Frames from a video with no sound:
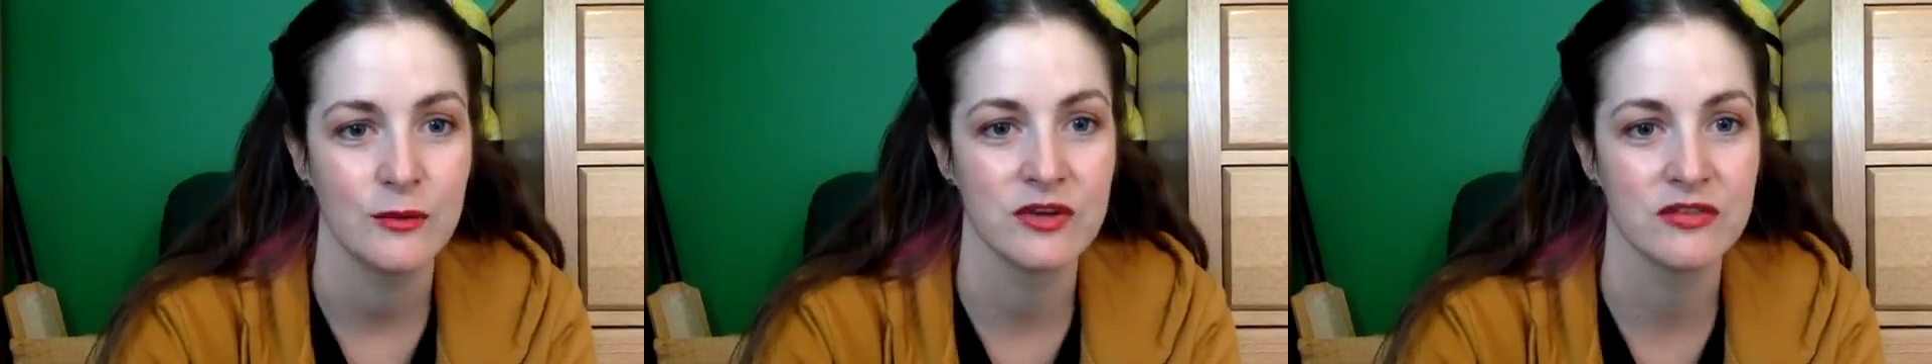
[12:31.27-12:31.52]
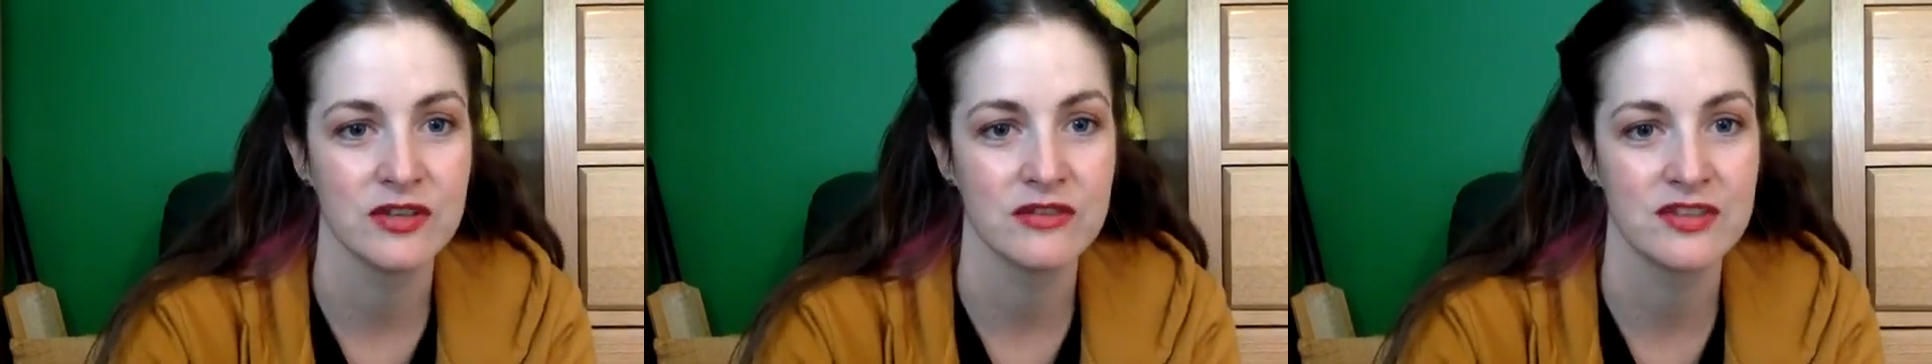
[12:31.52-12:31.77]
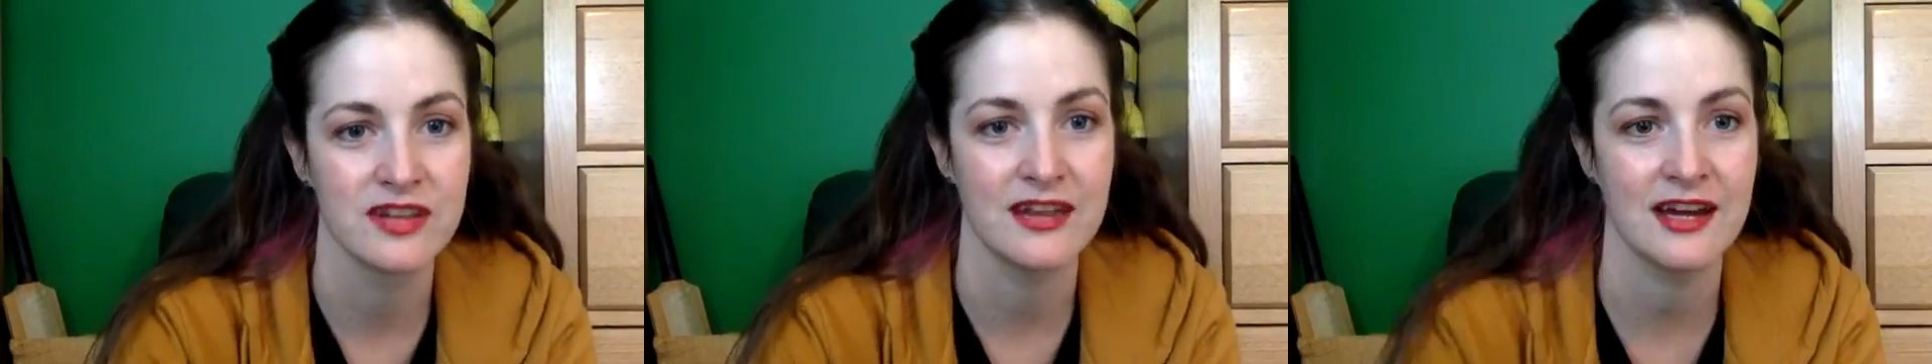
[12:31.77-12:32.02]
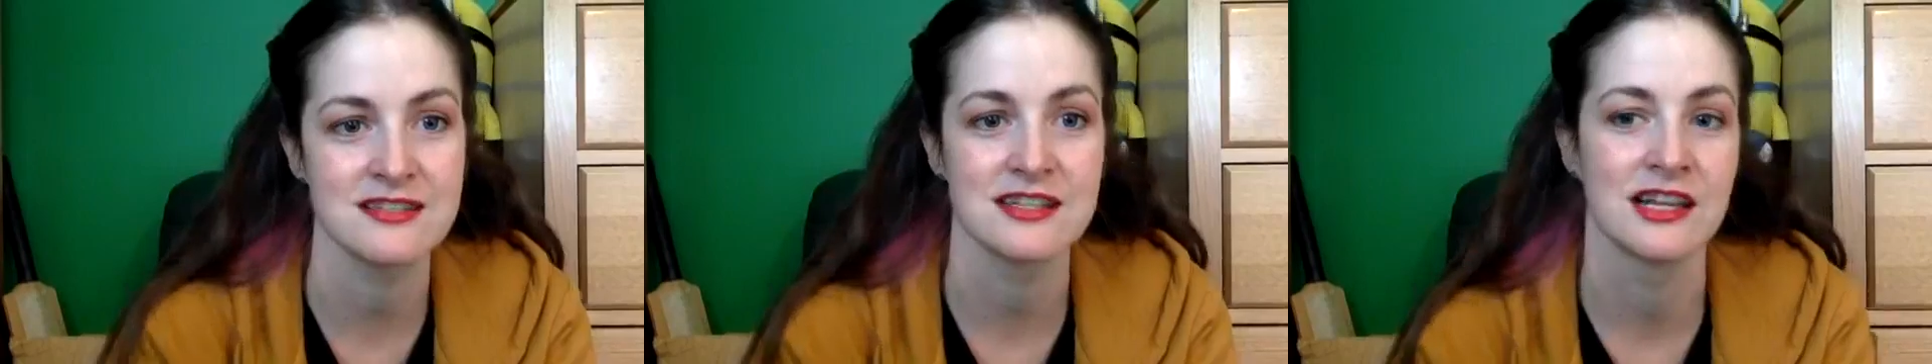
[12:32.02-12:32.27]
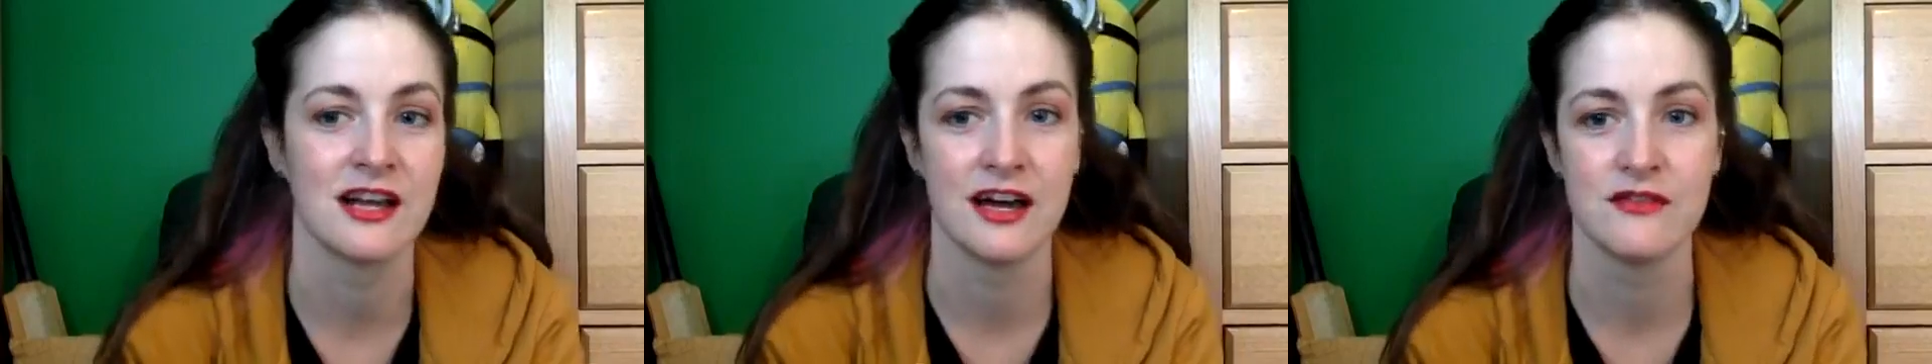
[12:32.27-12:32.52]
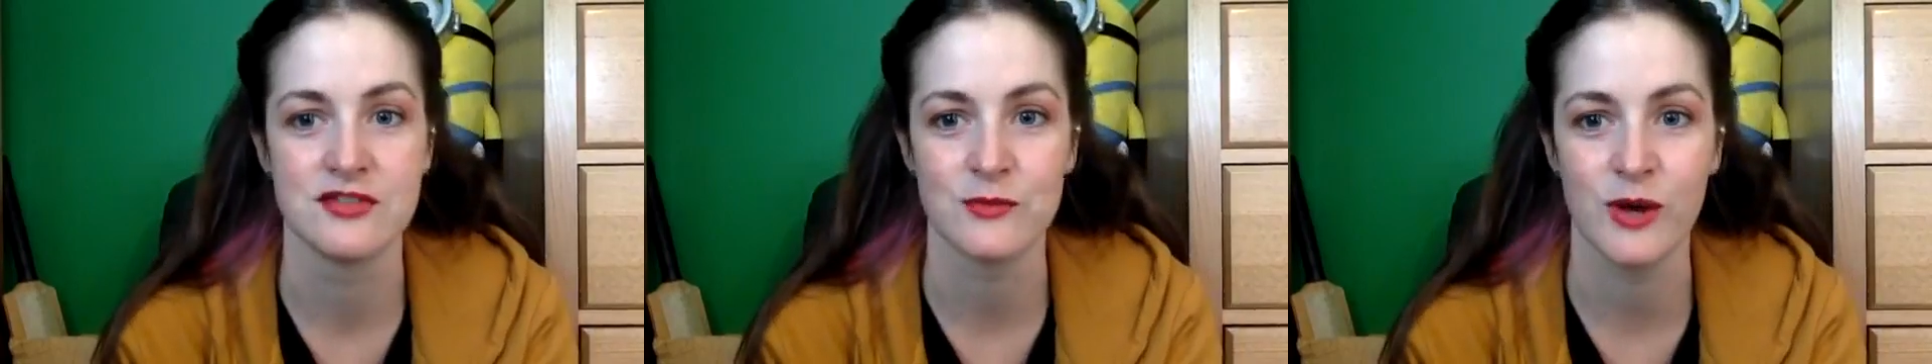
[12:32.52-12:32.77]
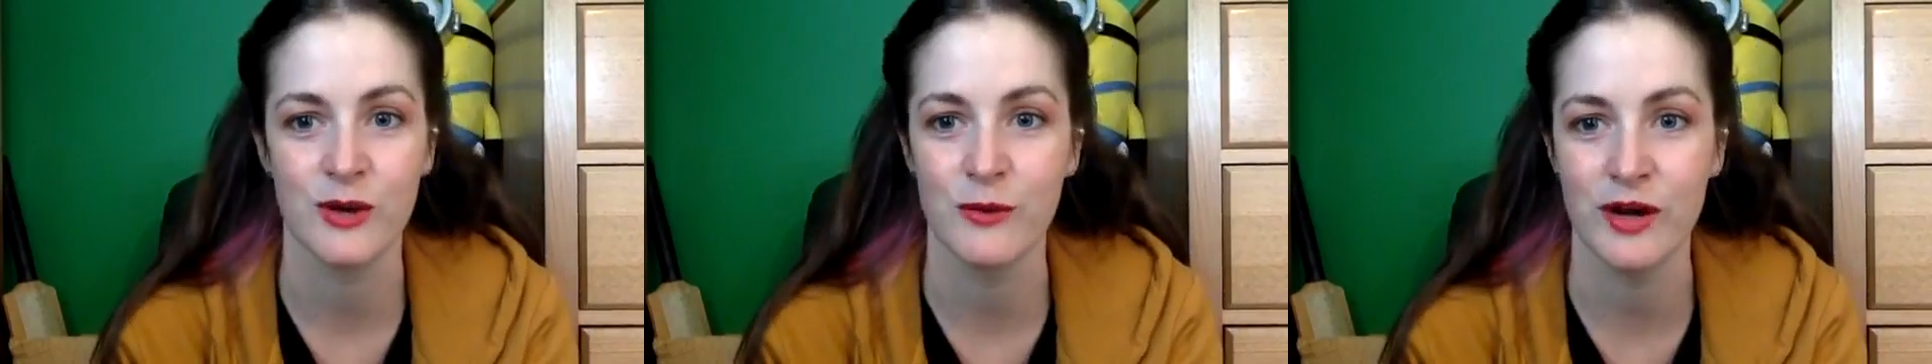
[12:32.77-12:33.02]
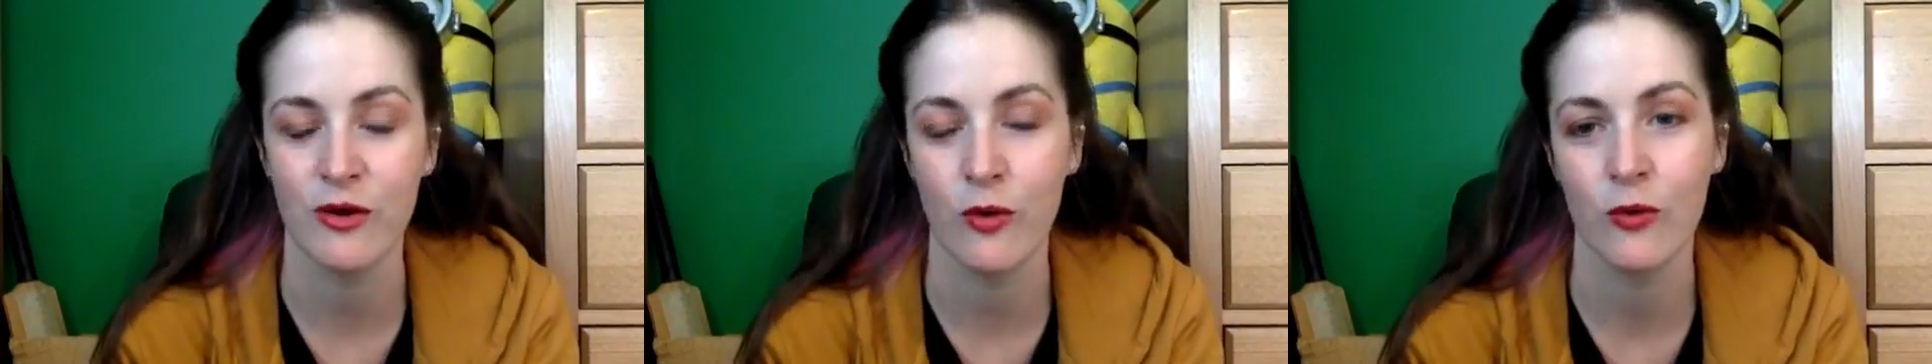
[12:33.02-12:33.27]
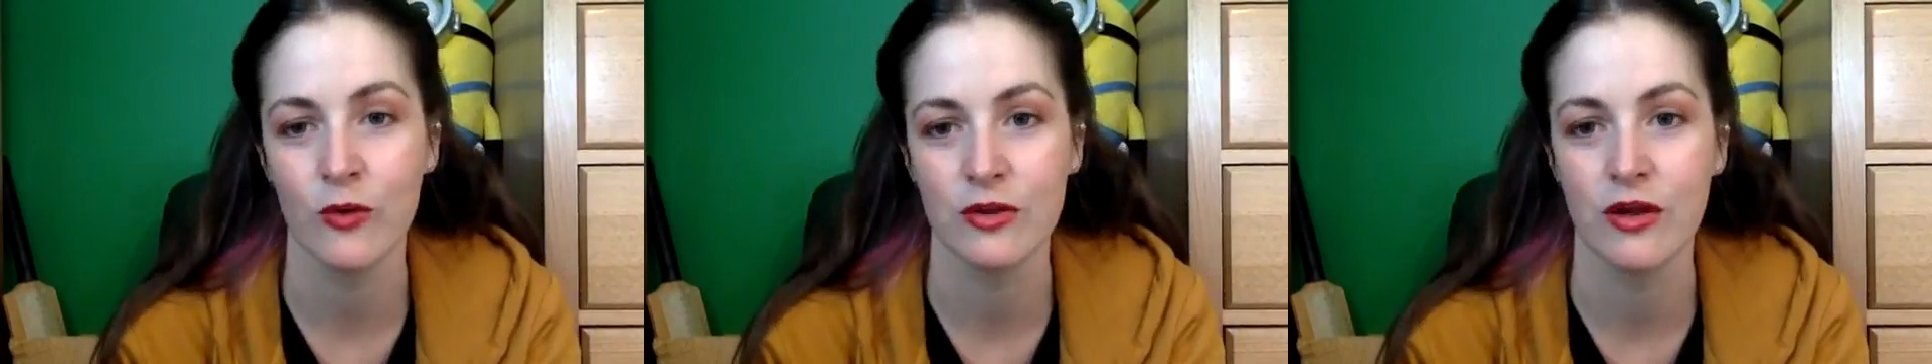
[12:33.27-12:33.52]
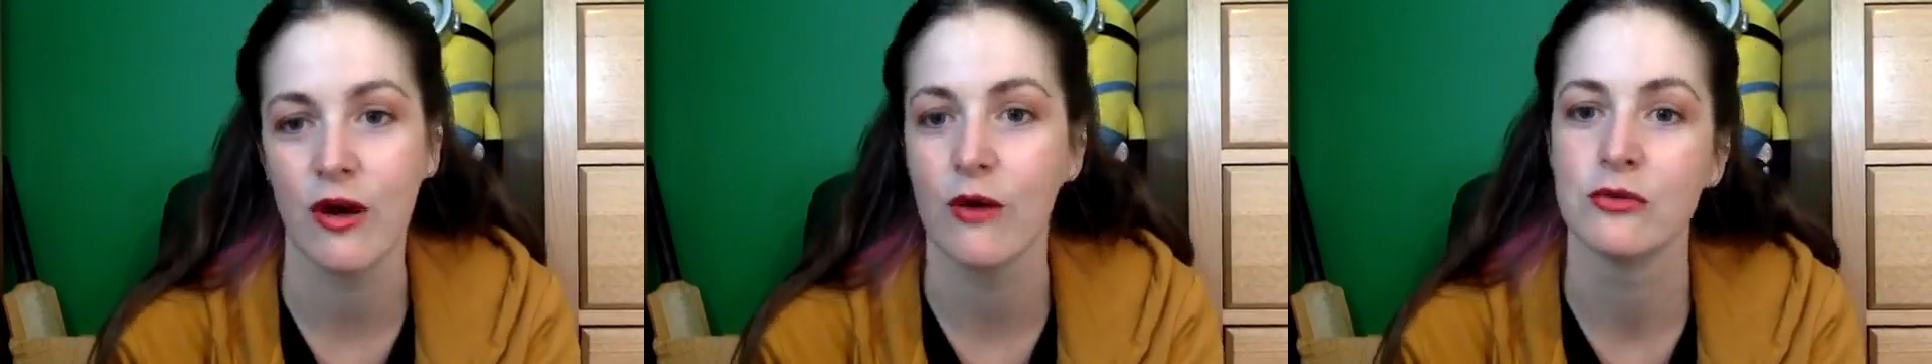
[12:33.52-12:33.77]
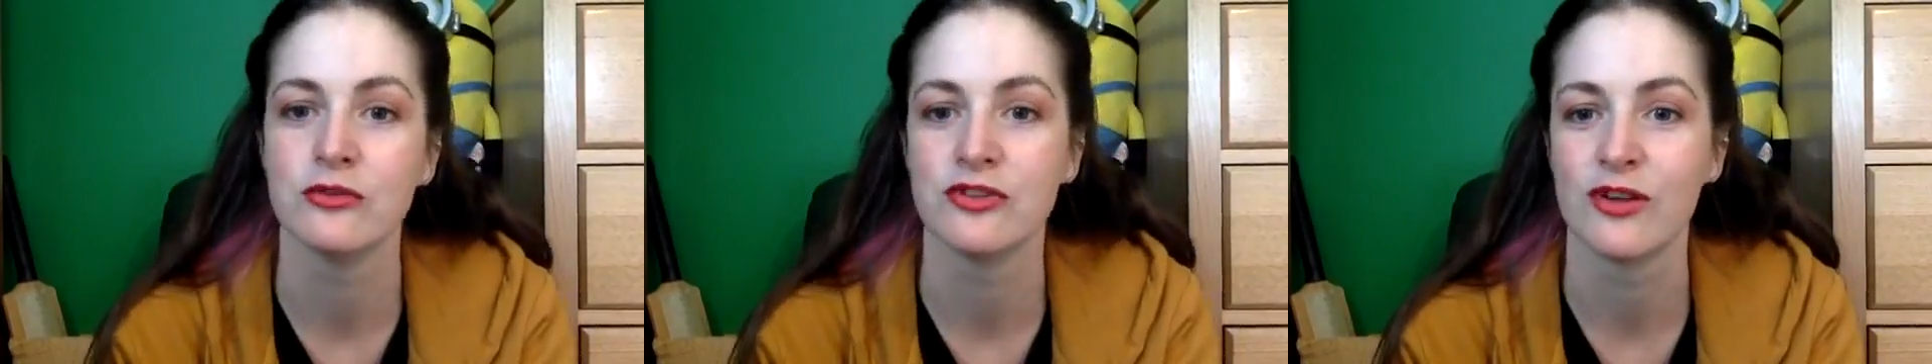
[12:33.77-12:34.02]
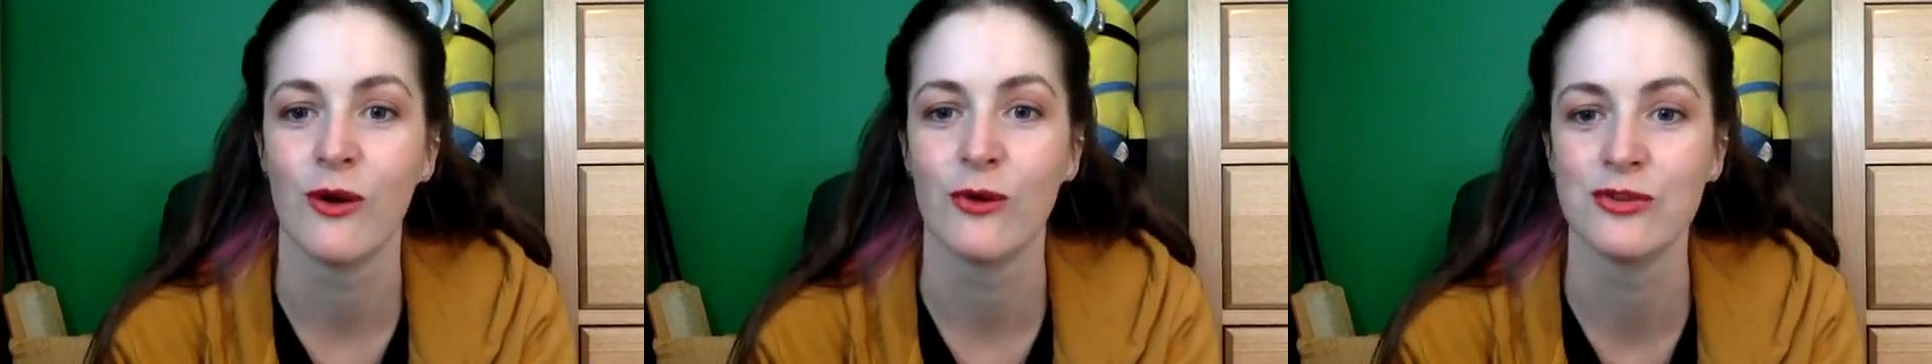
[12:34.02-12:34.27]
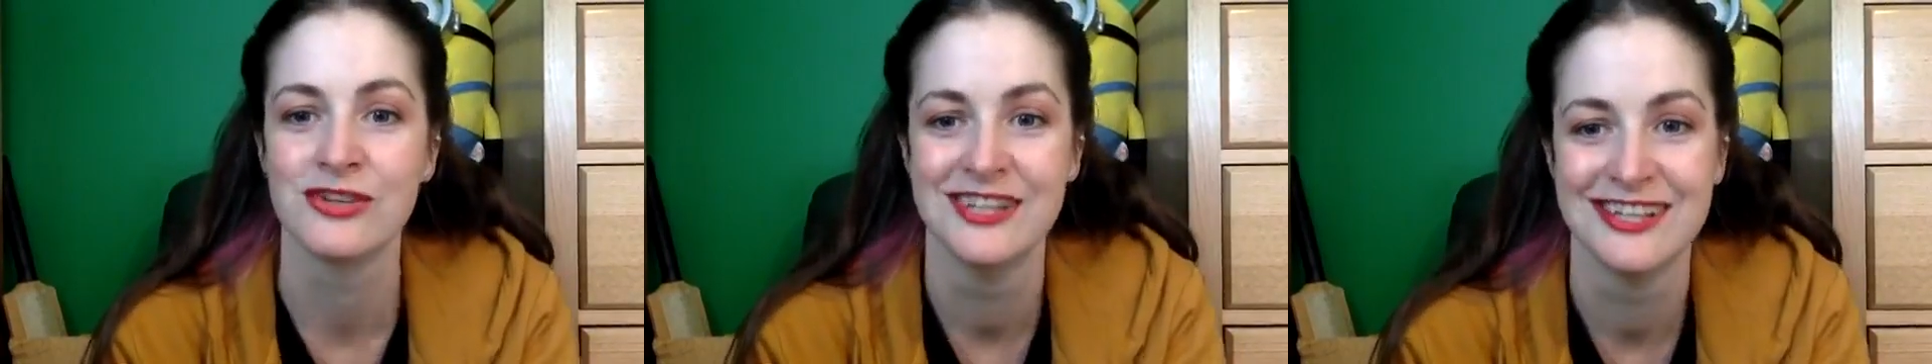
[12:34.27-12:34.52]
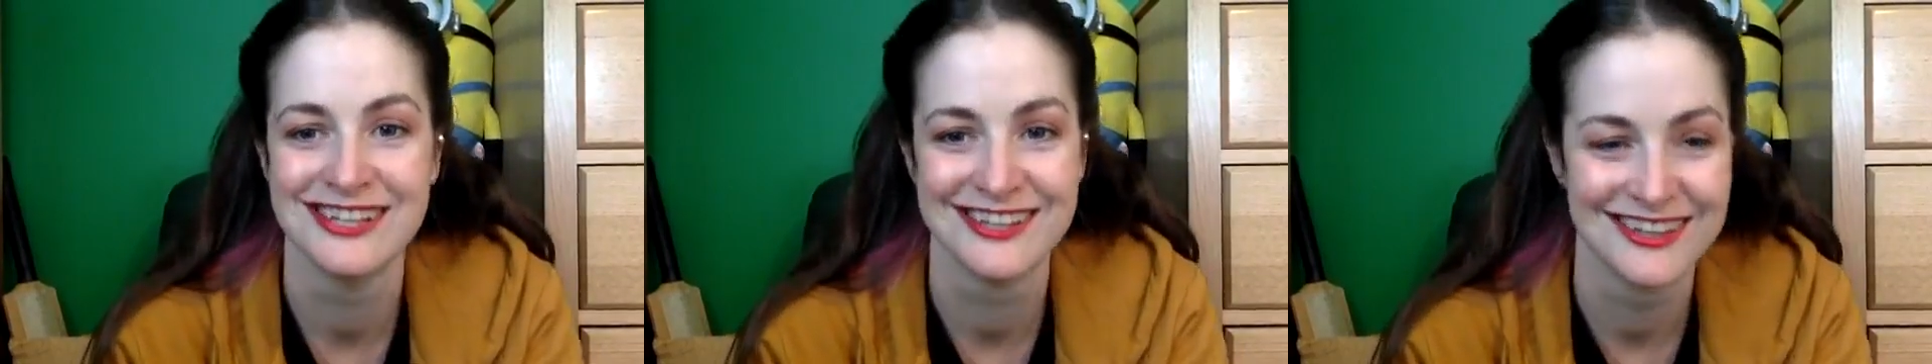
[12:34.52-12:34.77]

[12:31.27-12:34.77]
We've lived 1,000 lives. We're all old souls.